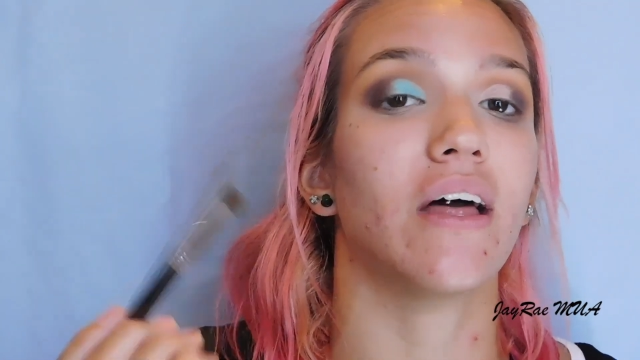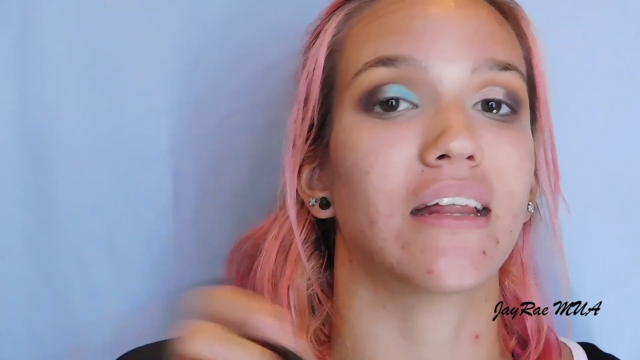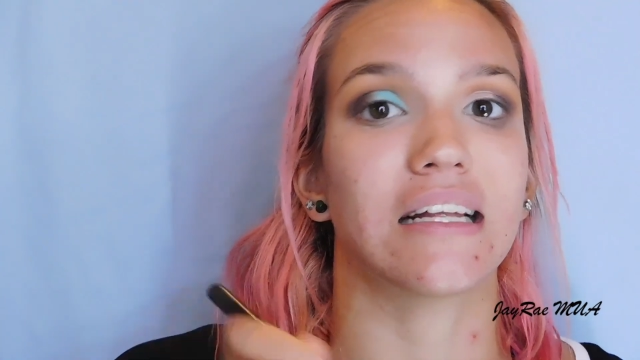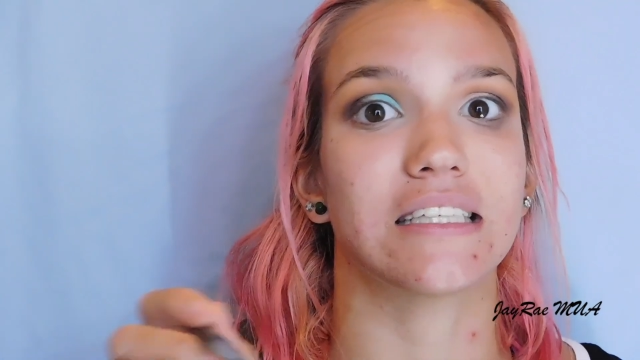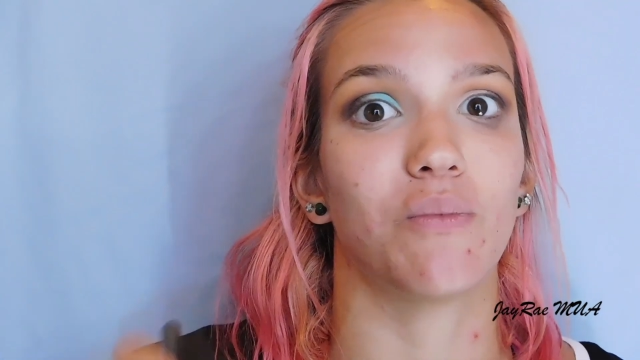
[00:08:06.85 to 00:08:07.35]

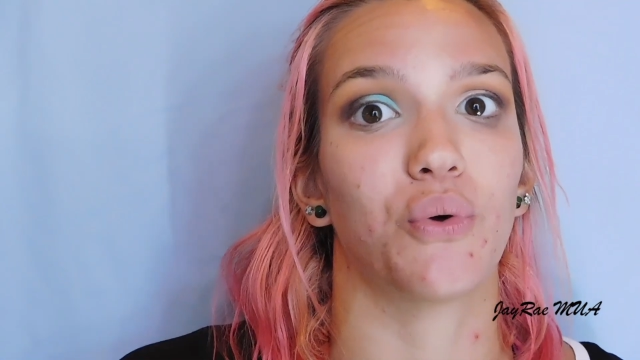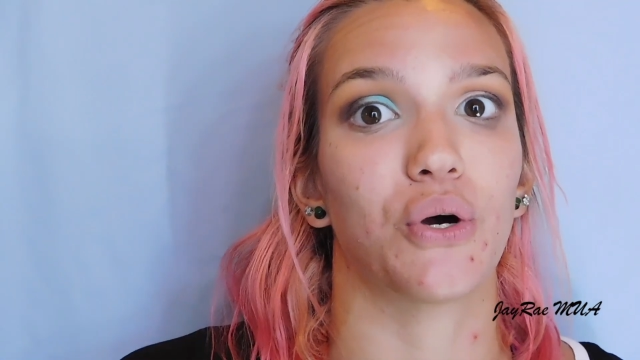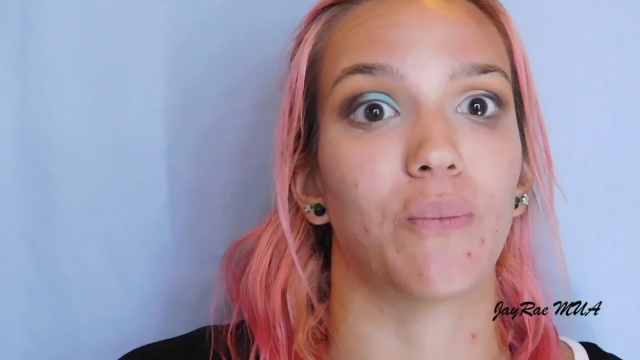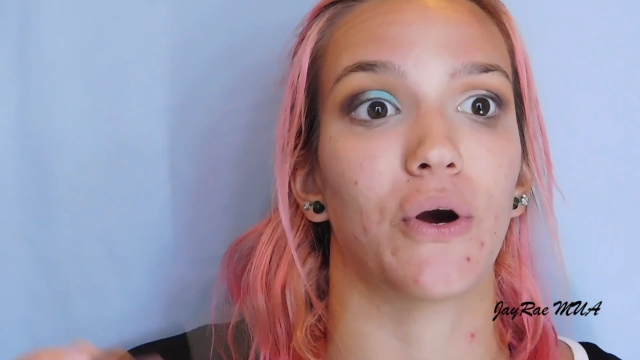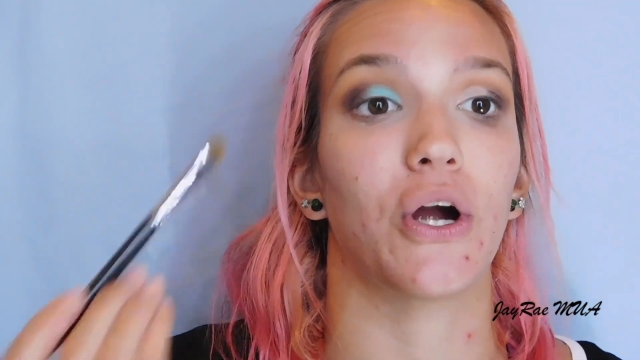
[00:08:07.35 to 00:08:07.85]
Like, that's the
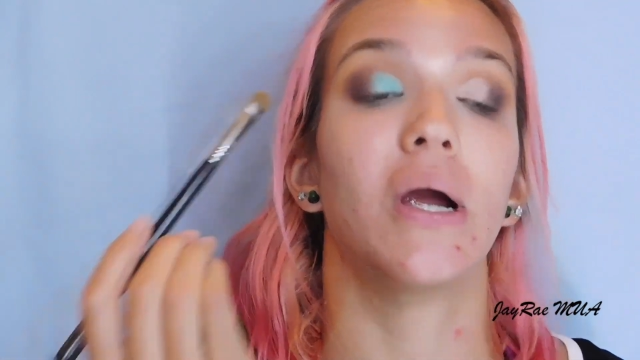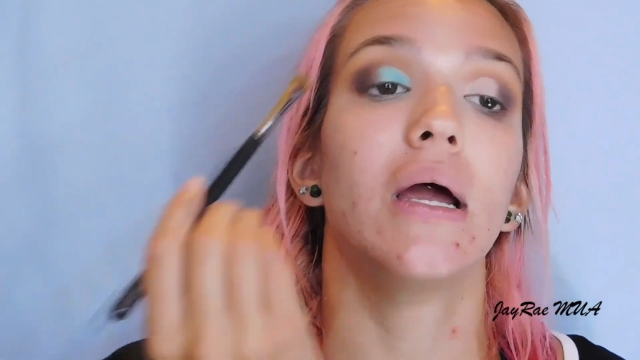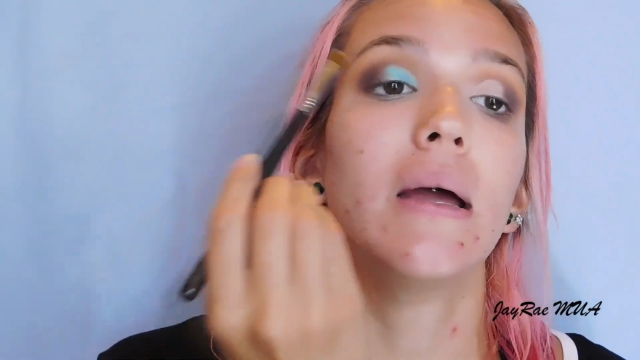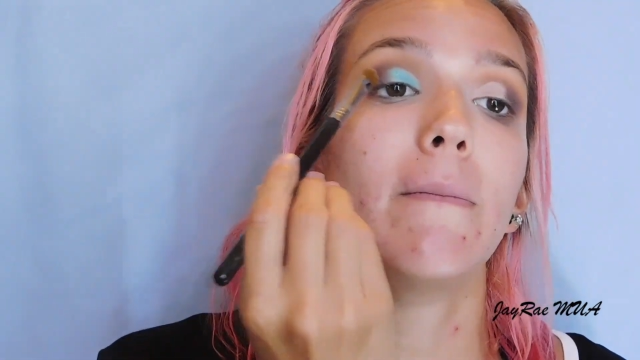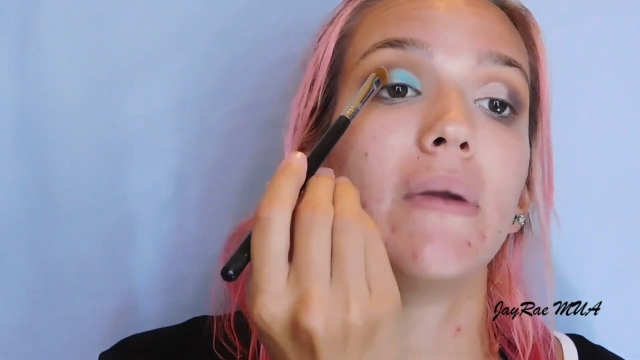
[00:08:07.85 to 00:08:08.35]
important part,
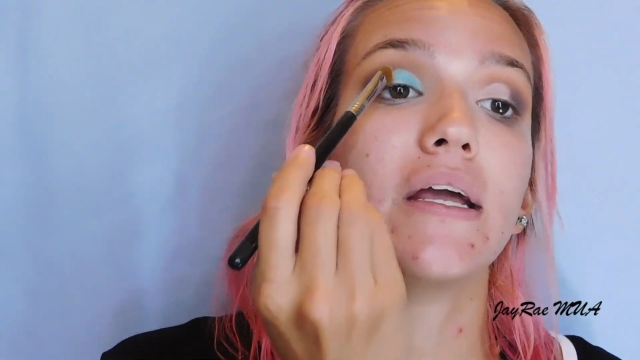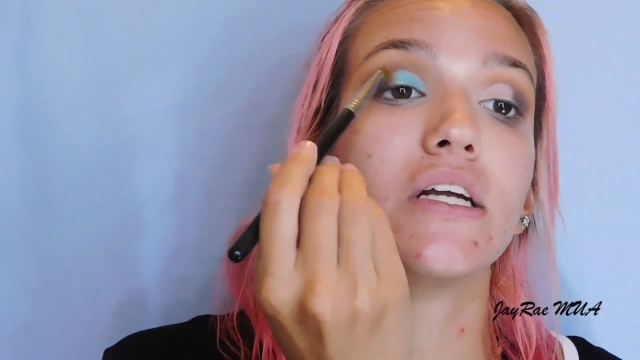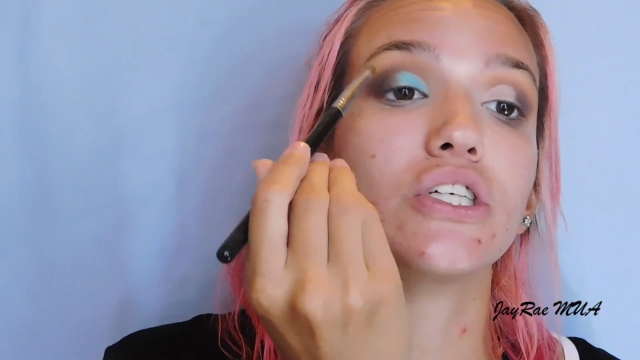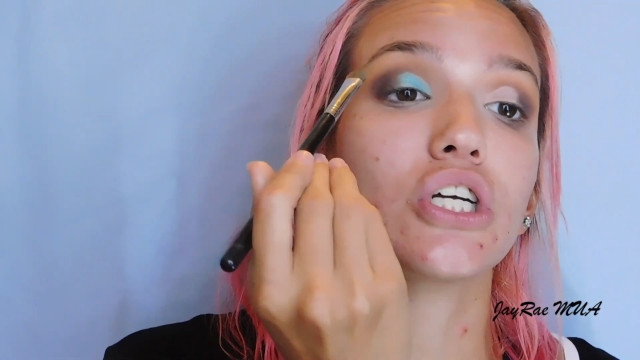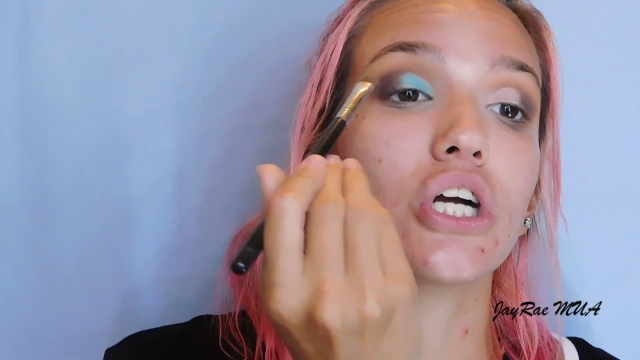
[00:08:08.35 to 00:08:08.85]

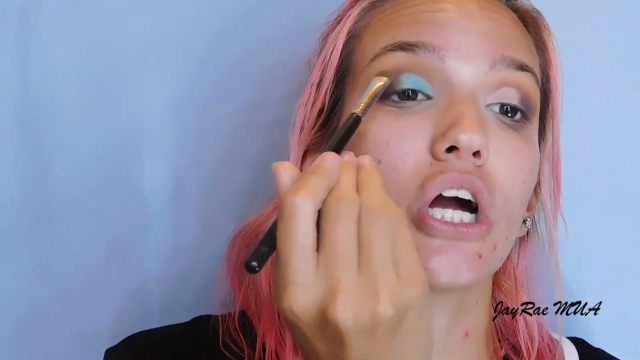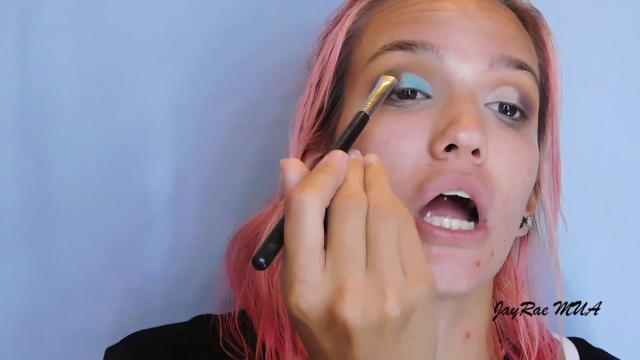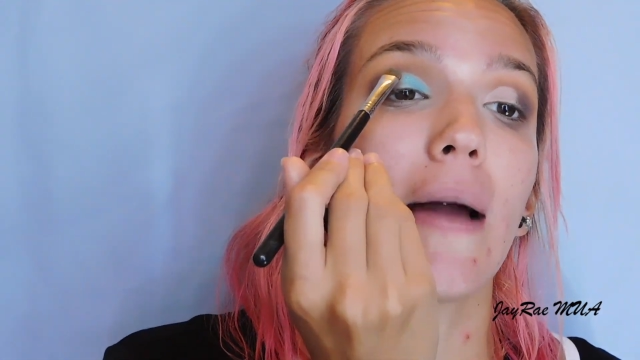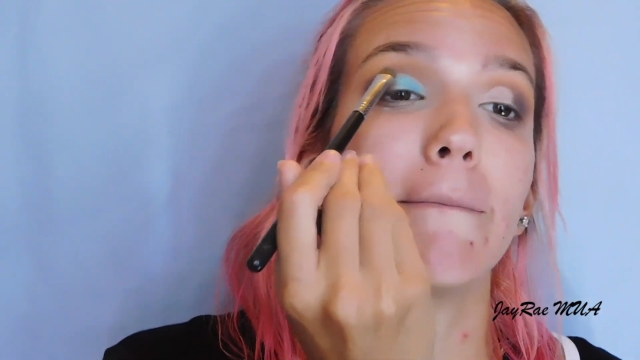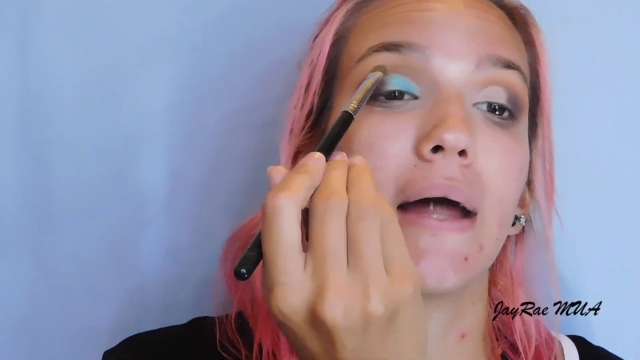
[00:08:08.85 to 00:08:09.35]
making sure
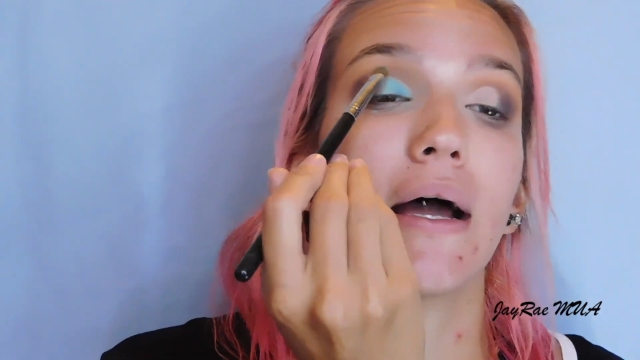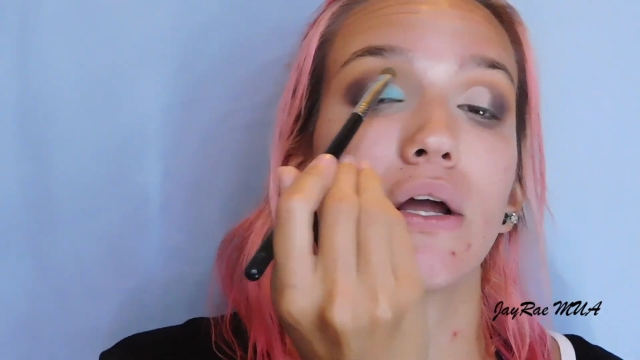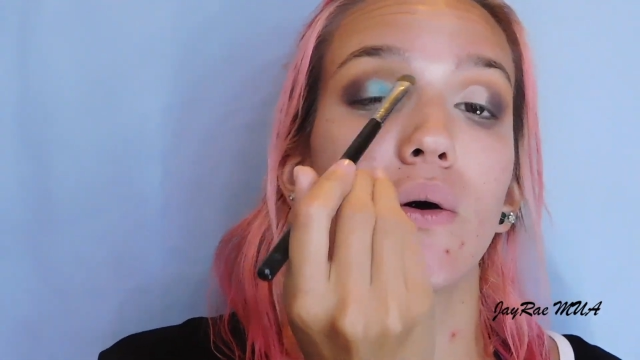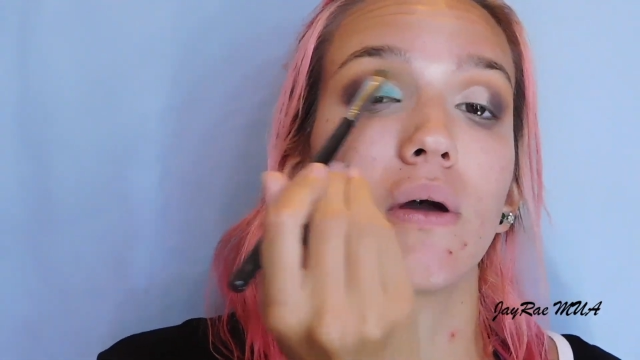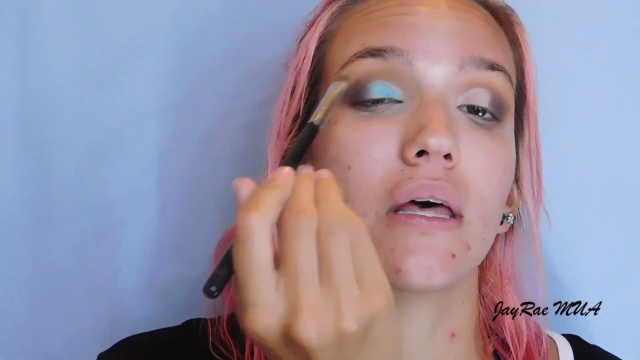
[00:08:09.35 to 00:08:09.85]
I'm
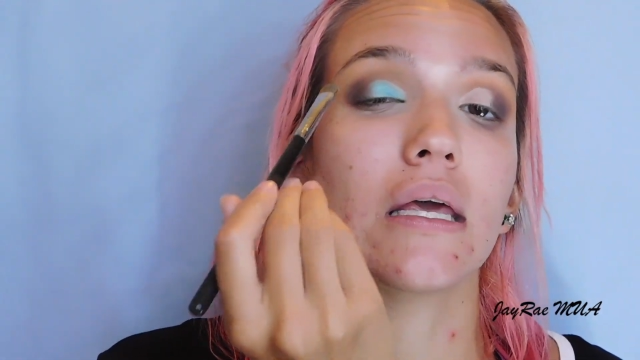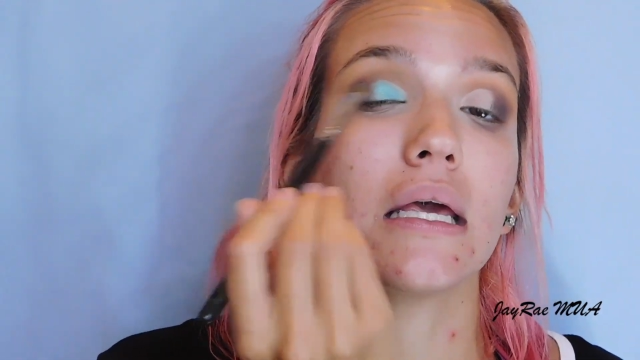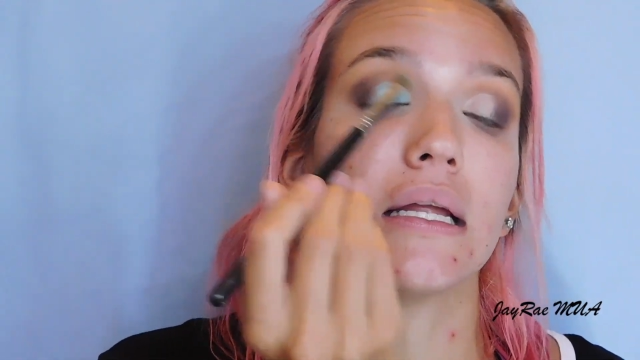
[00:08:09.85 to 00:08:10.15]
not going like